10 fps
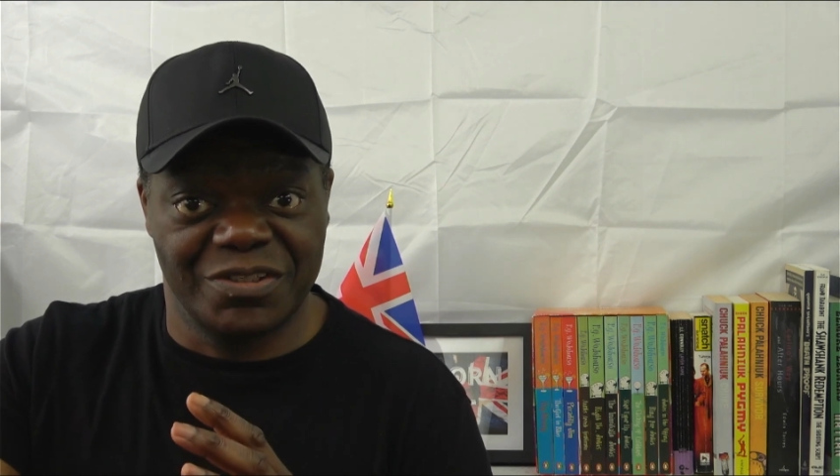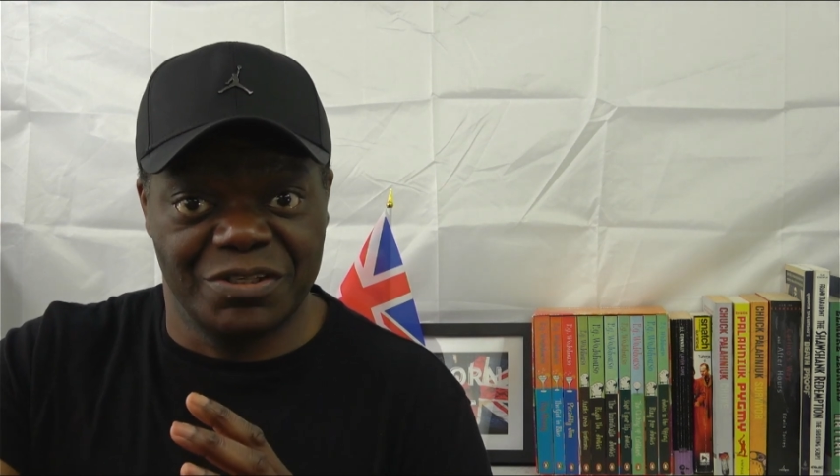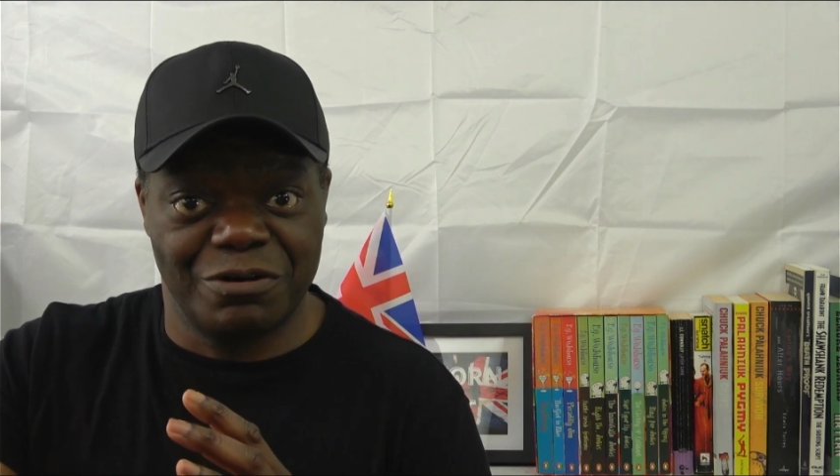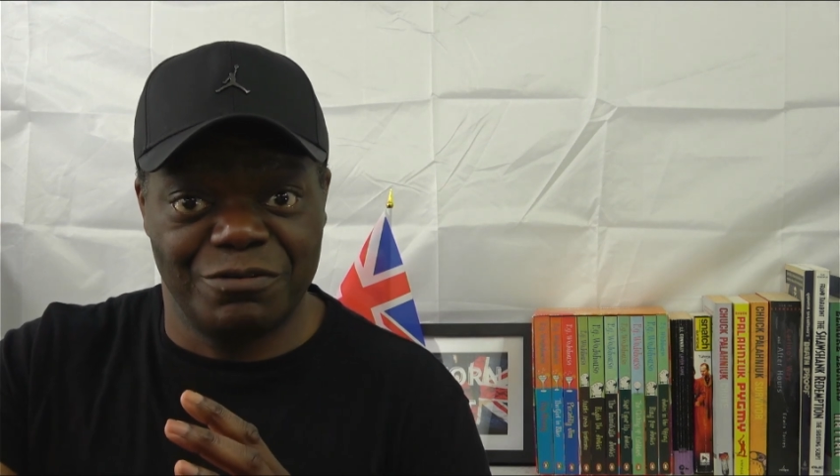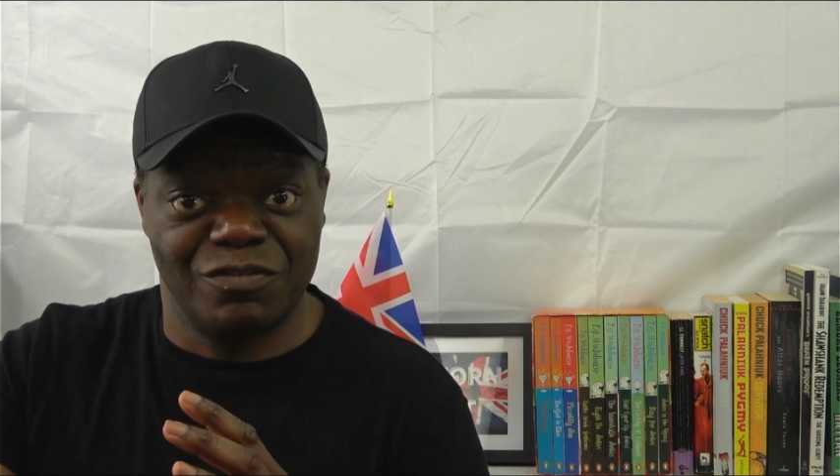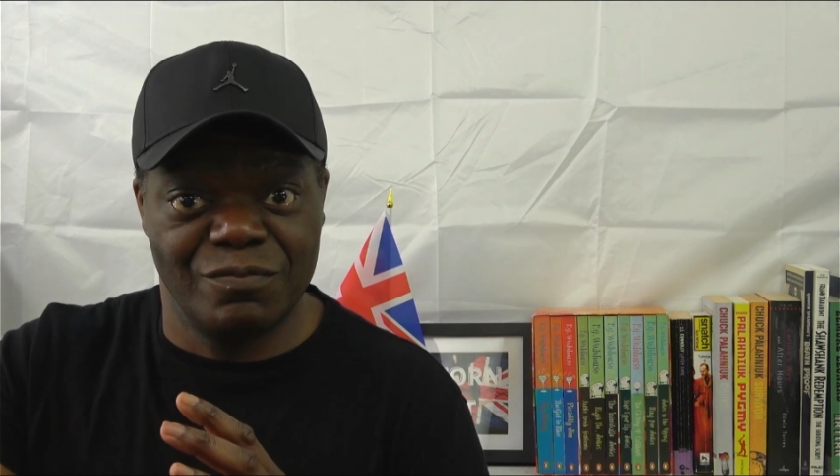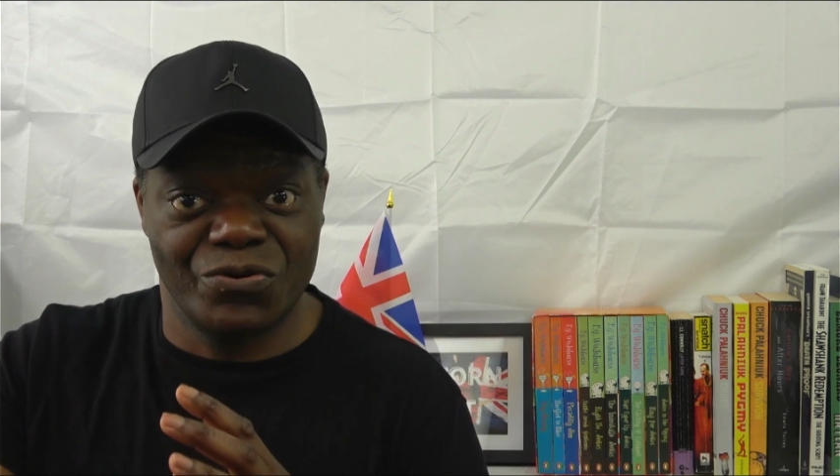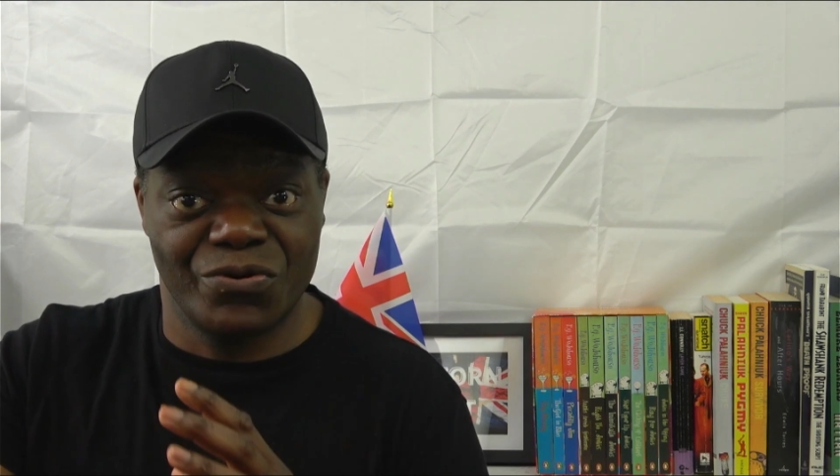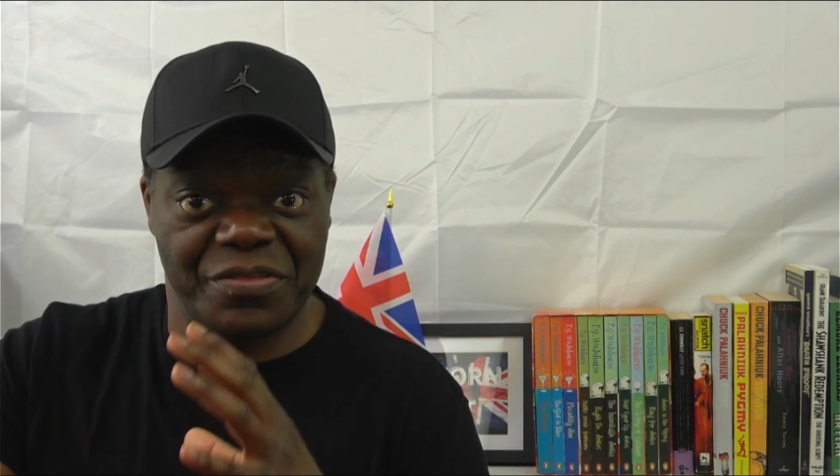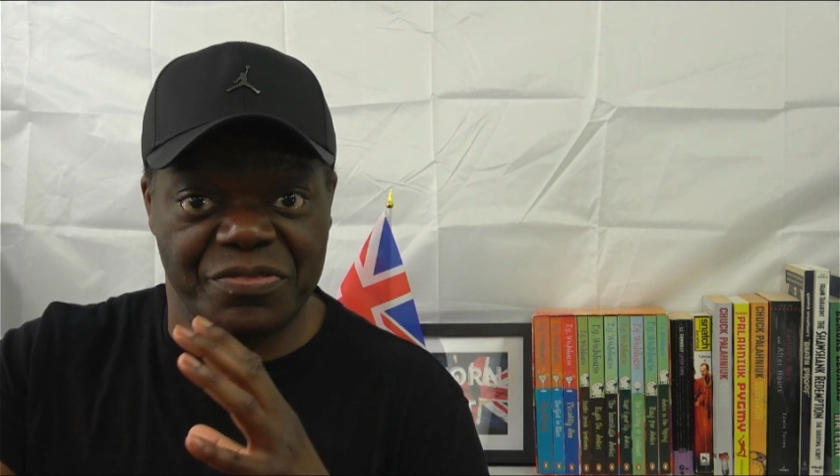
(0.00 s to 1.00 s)
go for
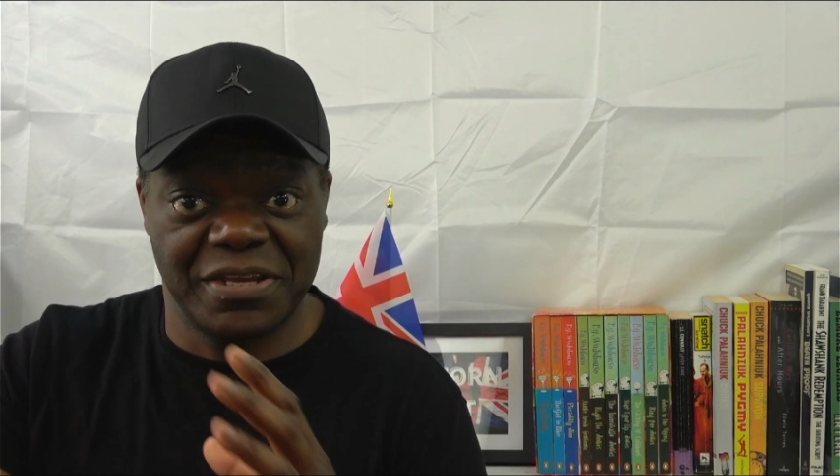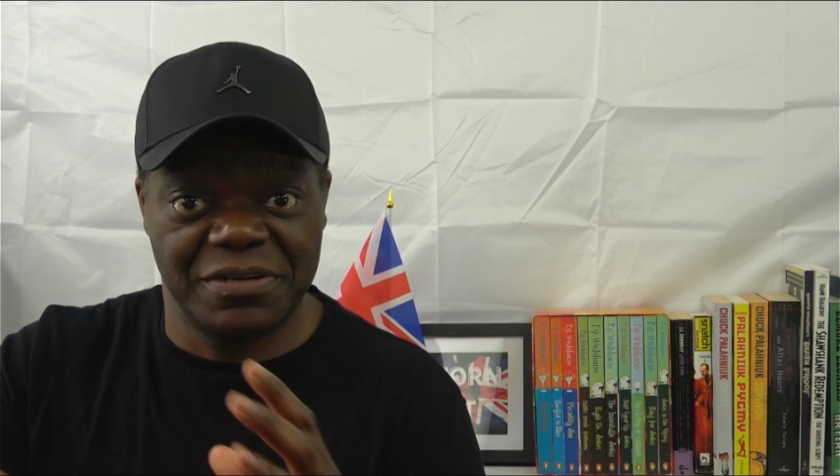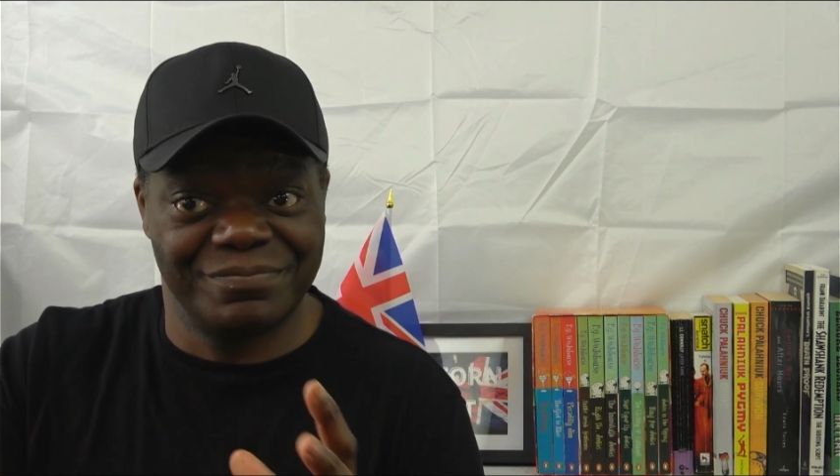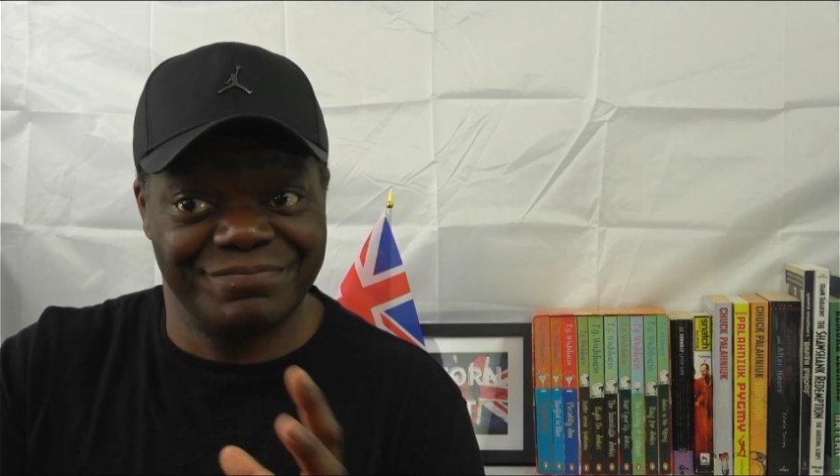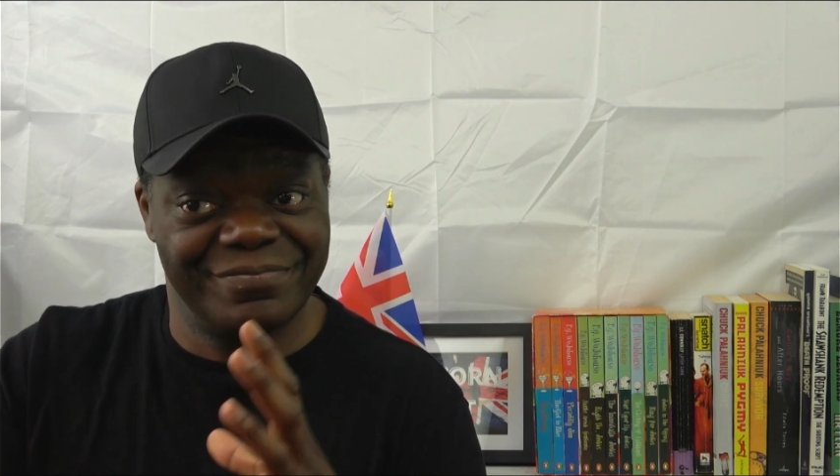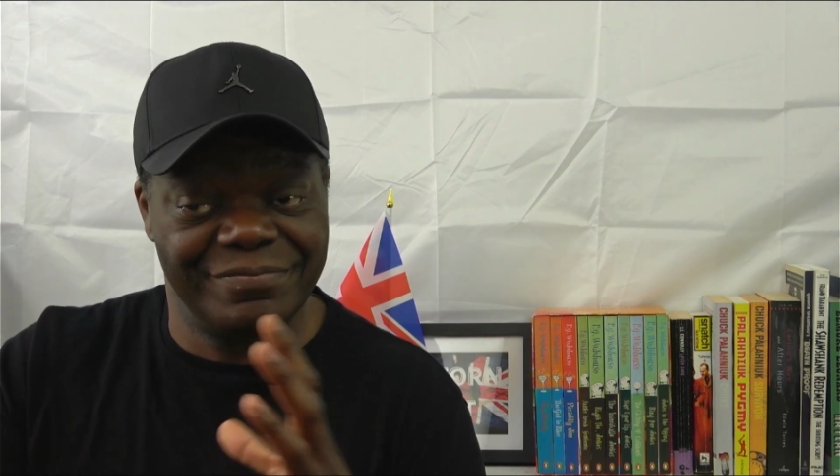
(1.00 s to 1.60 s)
more and then